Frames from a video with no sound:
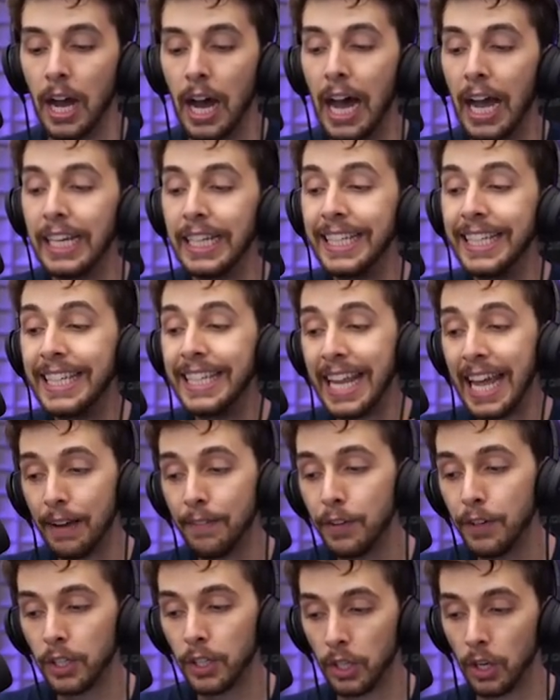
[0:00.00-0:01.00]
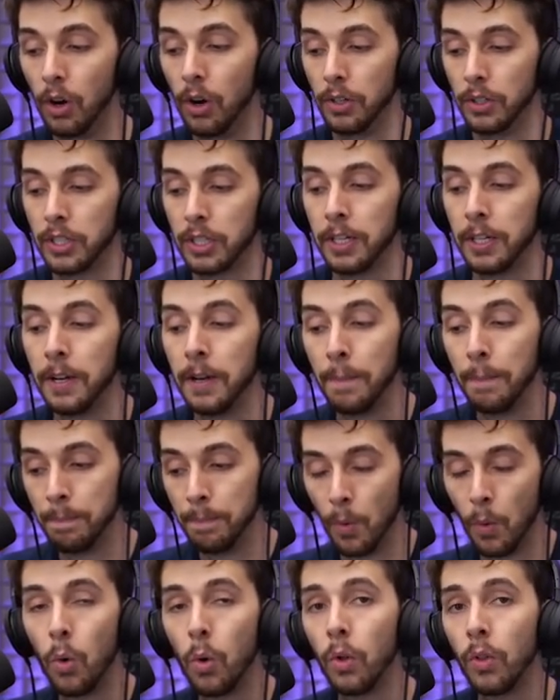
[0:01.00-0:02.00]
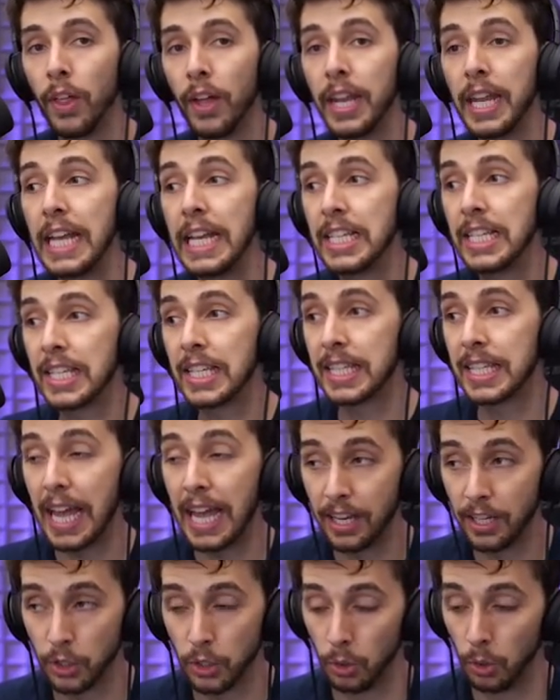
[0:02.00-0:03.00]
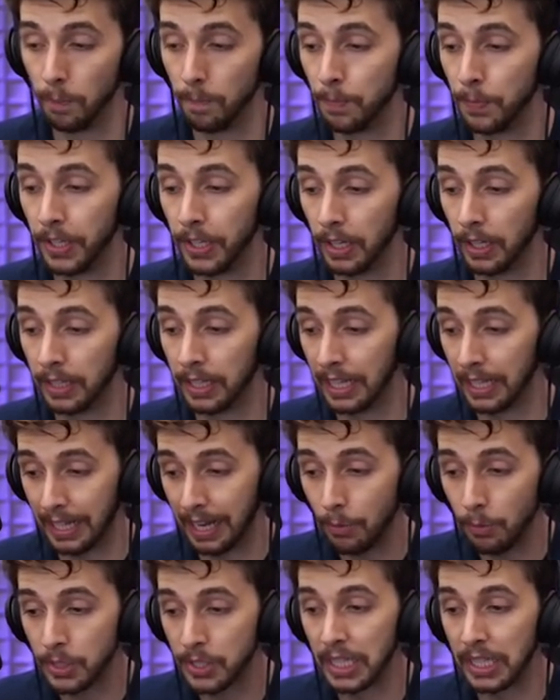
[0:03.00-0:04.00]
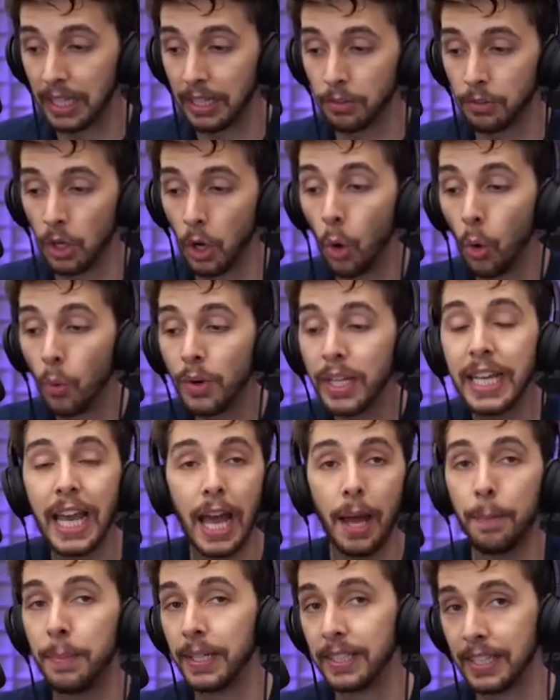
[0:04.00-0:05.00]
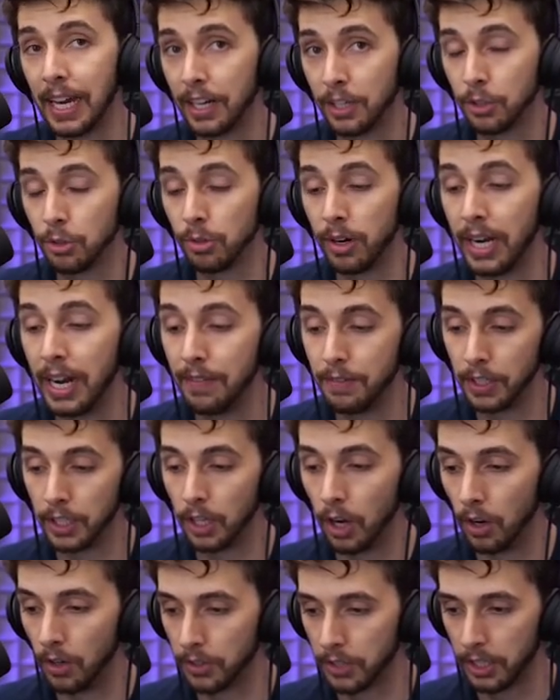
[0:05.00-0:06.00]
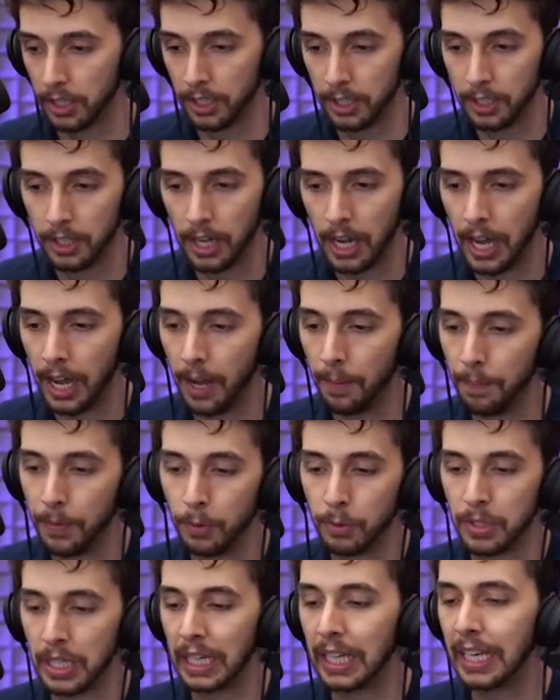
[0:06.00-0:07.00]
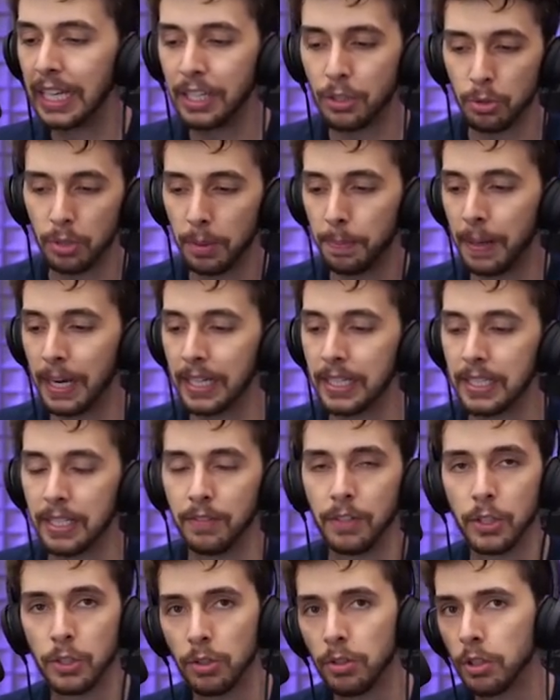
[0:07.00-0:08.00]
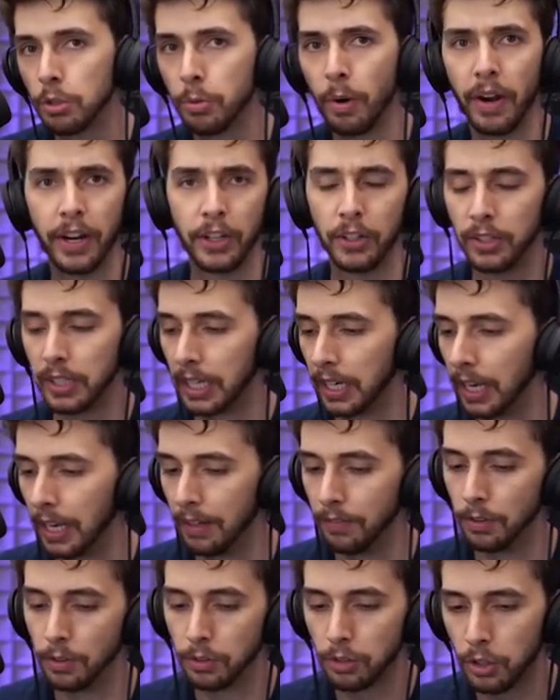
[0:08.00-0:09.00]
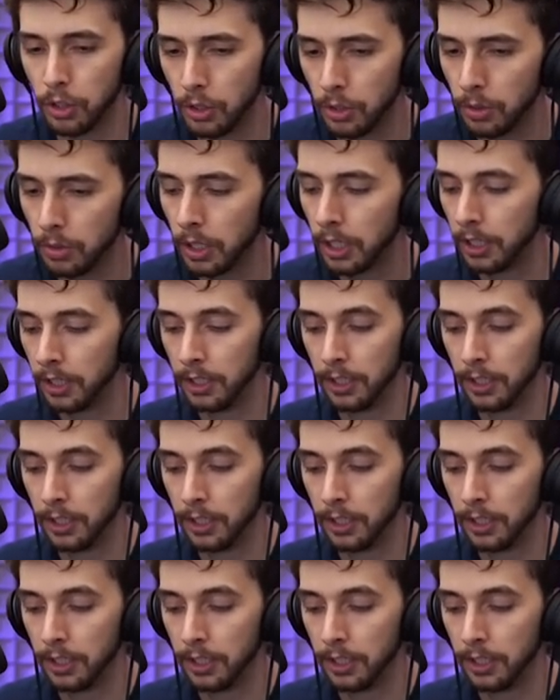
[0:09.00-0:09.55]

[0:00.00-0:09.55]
I never got more than a stegosaur. The, now, that was it. That was the only epic dinosaur I ever got. Um, there was a glitch with the Pachycephalosaurus where I couldn't get a level 2.